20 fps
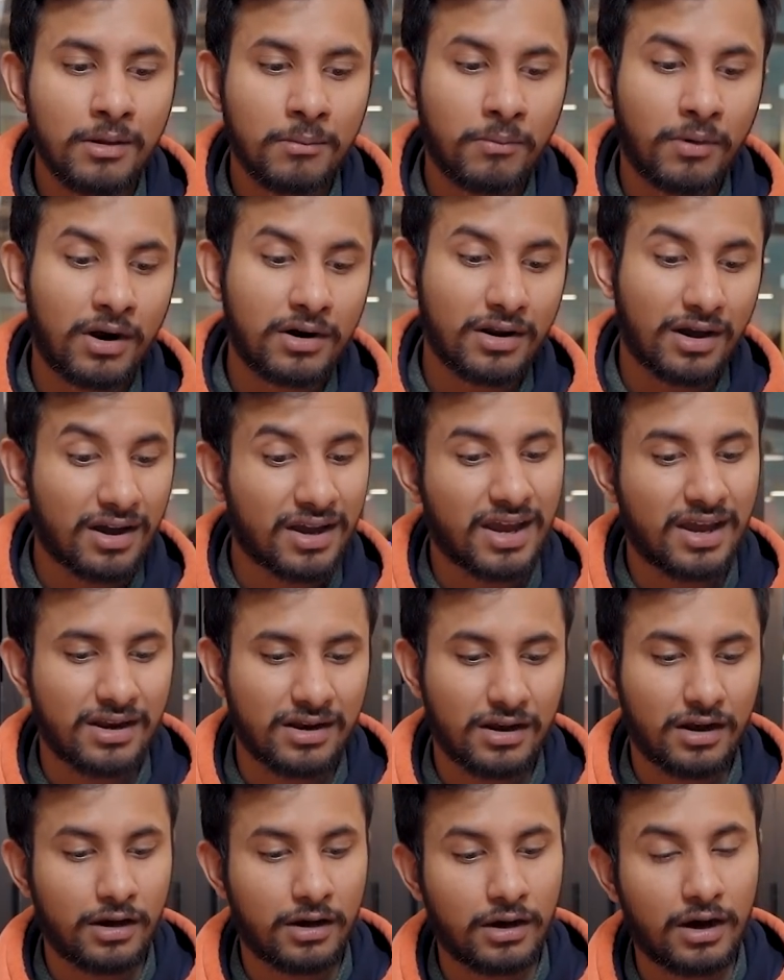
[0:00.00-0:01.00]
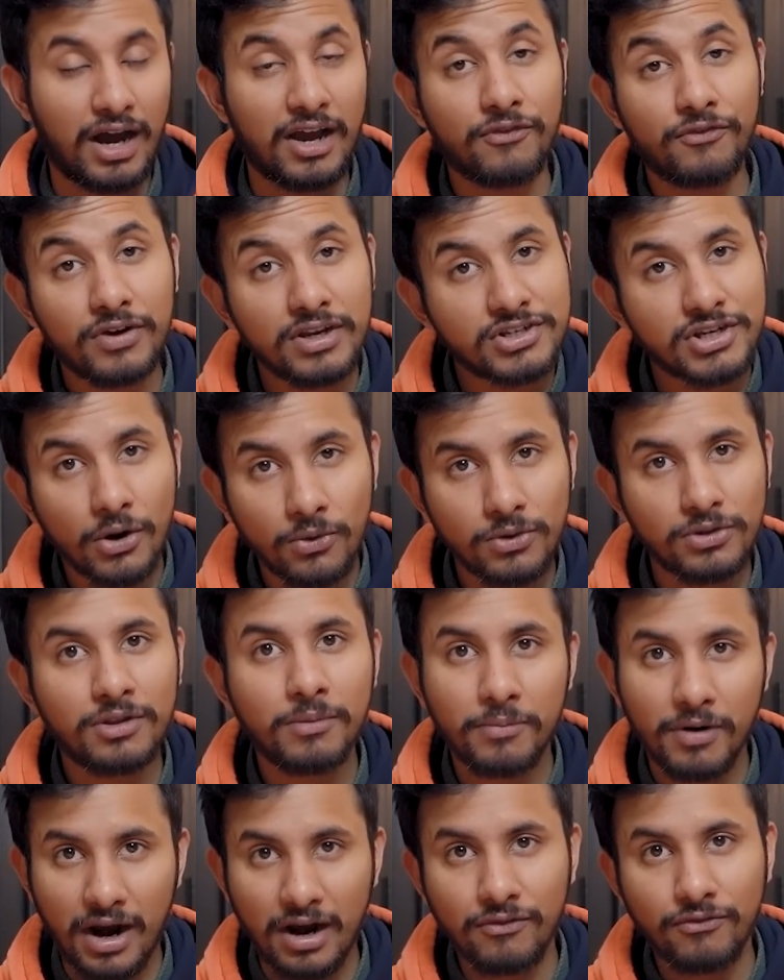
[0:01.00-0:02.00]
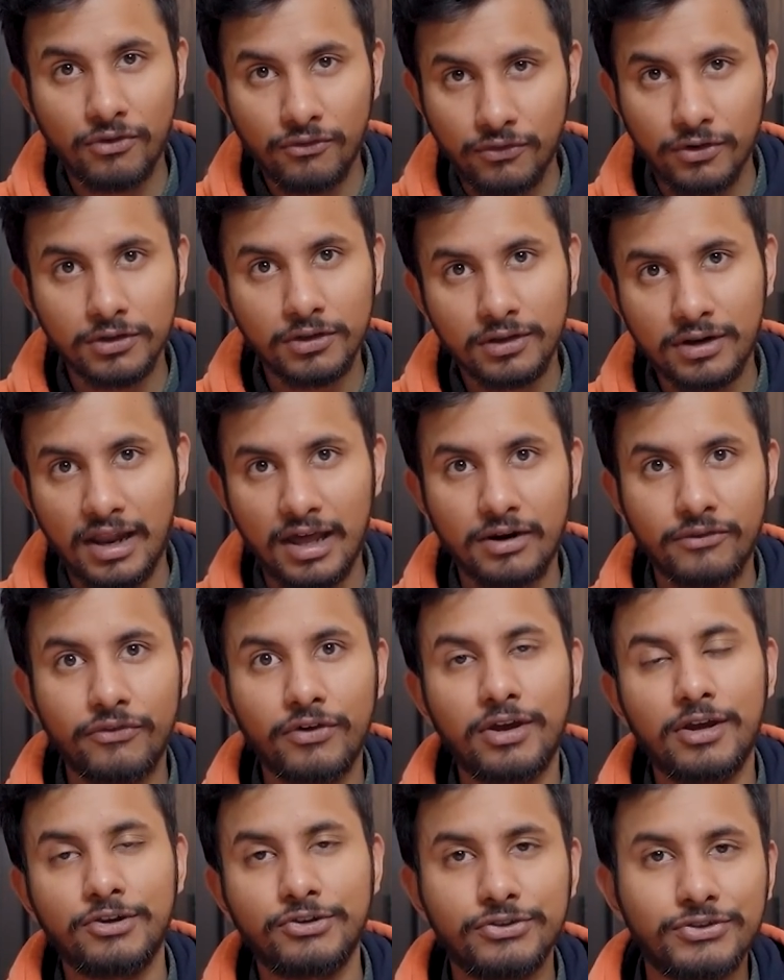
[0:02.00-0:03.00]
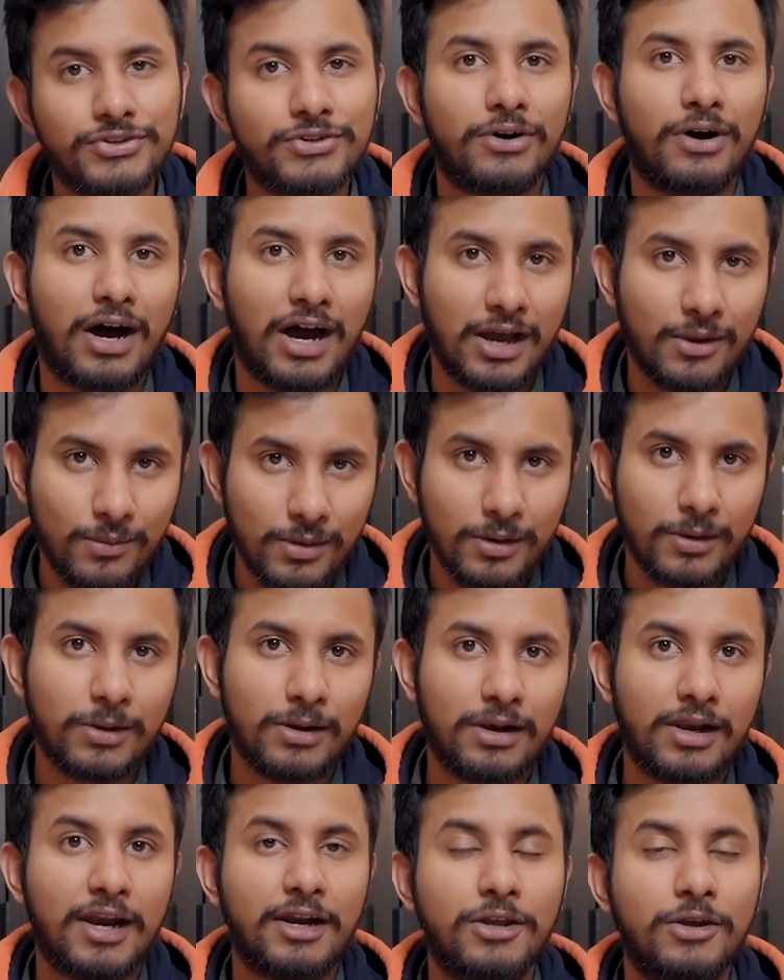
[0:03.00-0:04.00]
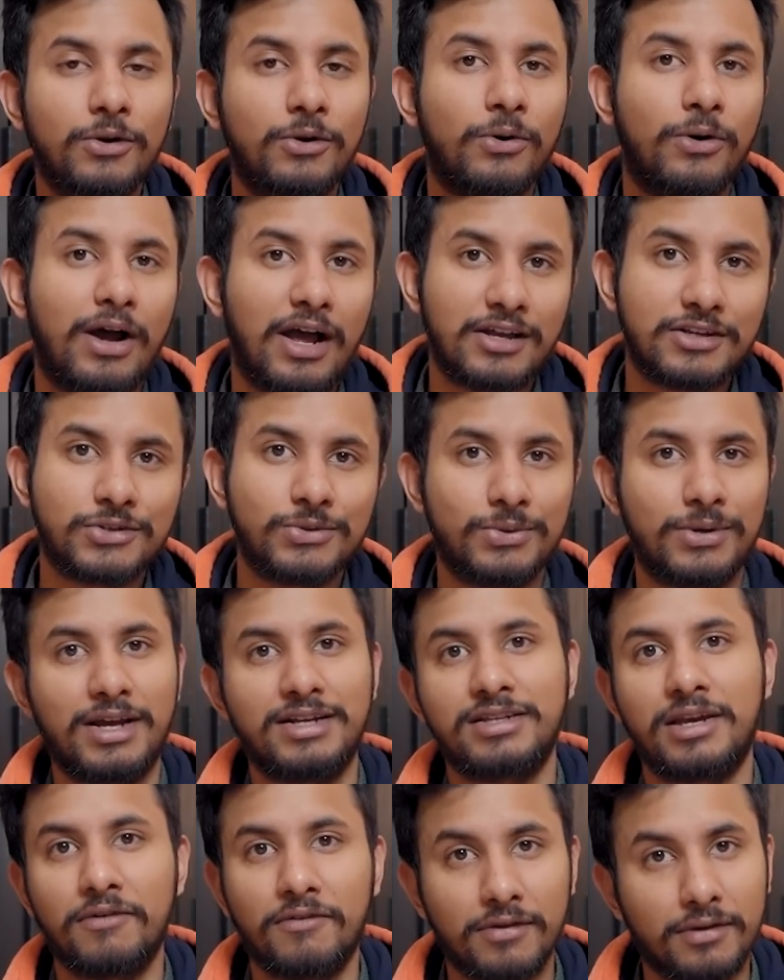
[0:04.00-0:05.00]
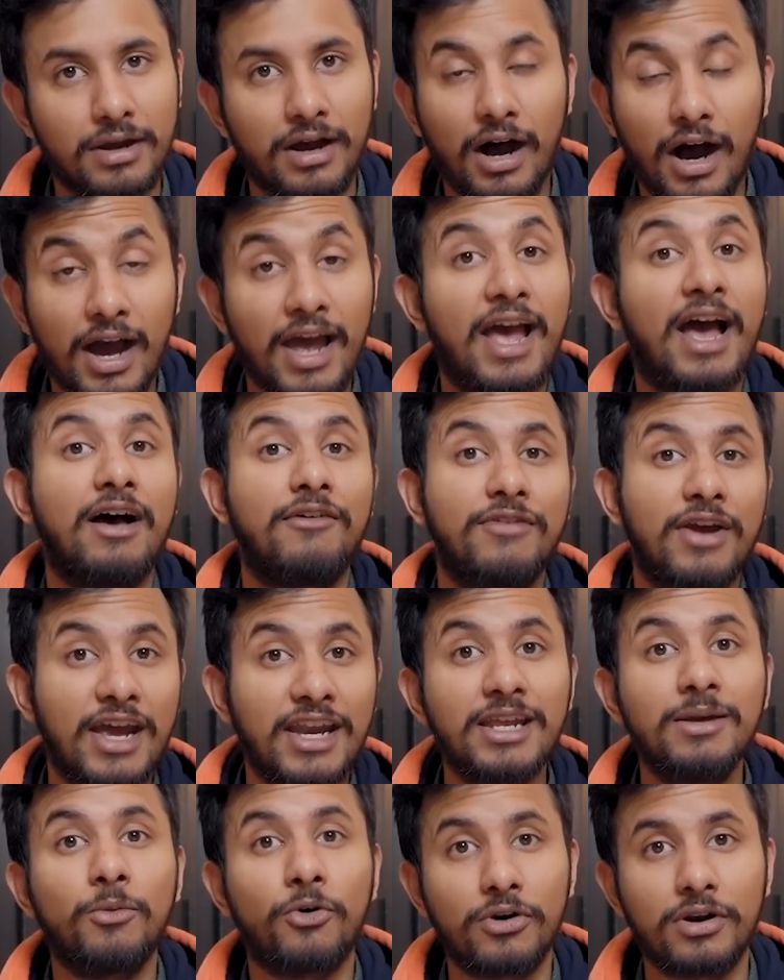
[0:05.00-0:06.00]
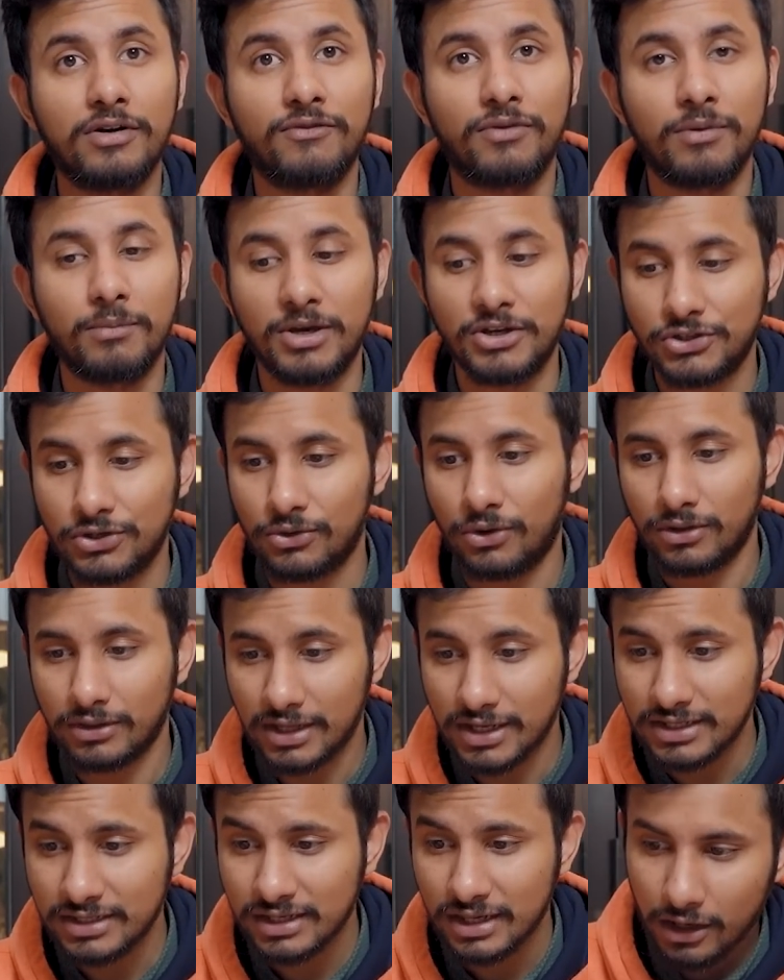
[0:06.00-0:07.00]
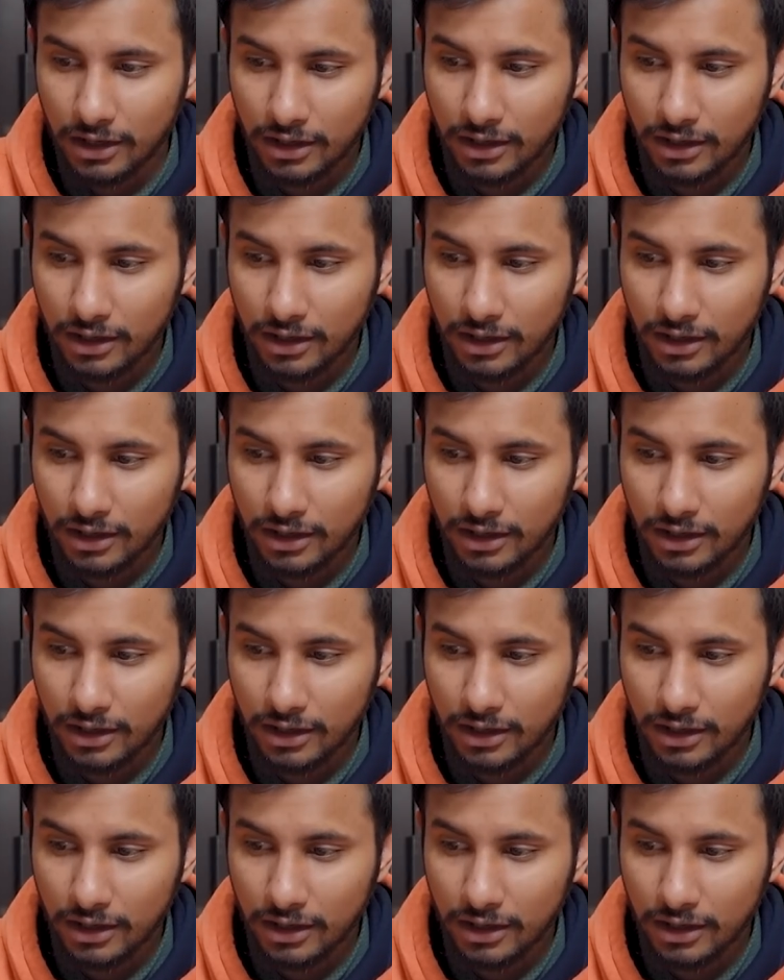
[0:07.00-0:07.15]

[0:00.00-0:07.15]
But again, I've reached out to the brand for further clarification, so I will let you know as soon as I have any more information on this.